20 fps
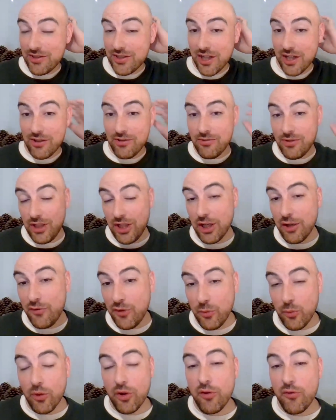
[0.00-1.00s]
So, you know, if
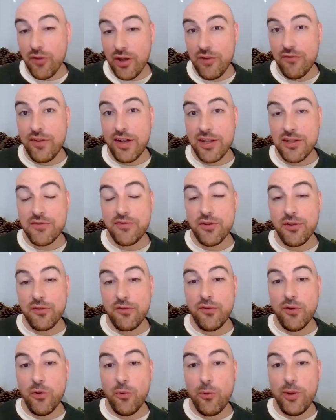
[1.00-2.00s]
you want to invest for the
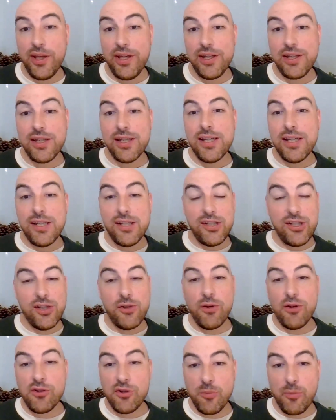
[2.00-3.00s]
full week,
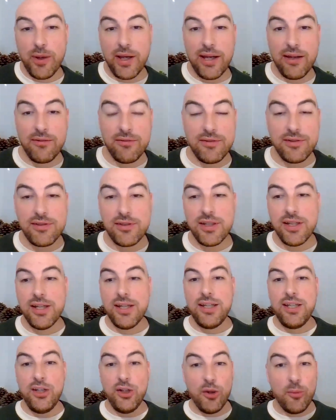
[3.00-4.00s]
£200,
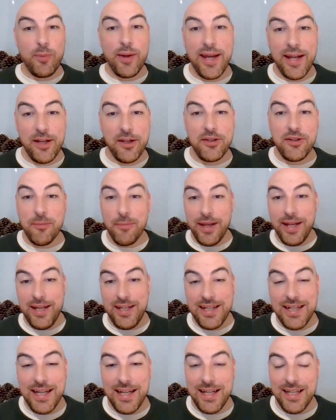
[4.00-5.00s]
you're not paying it to me.
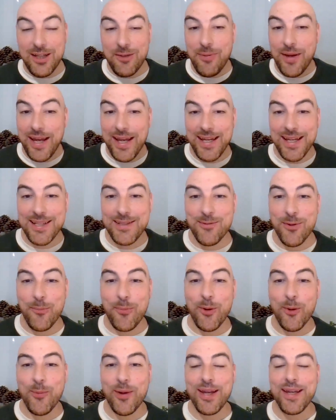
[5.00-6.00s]
Clearly, you're paying it to a
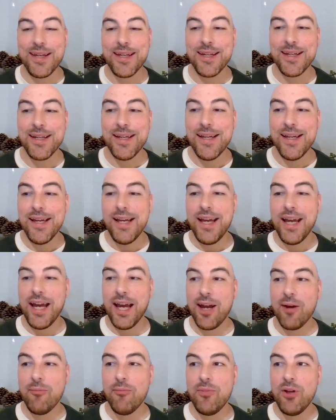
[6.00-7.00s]
bookmaker.
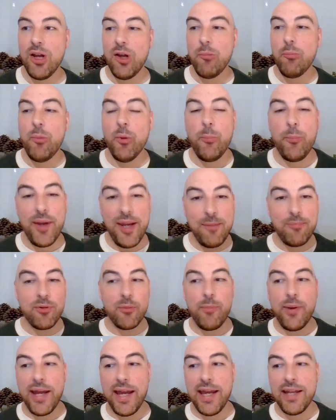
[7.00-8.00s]
But be
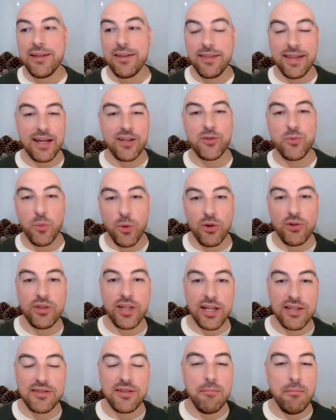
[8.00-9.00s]
prepared. That's
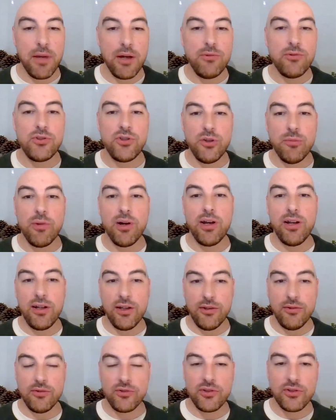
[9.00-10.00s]
the most you might
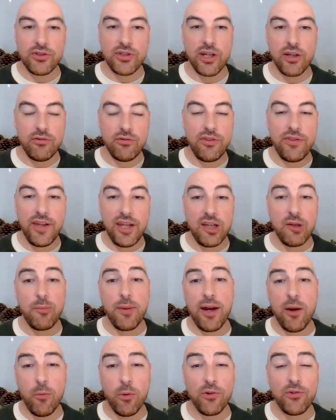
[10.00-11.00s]
lose. So think
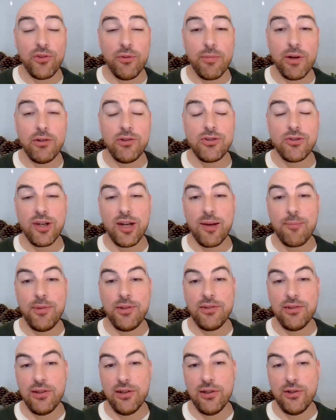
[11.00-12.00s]
about what's the most you're happy
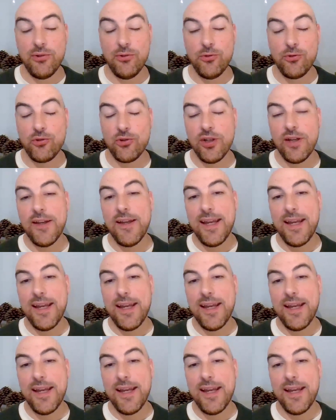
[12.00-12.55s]
to lose.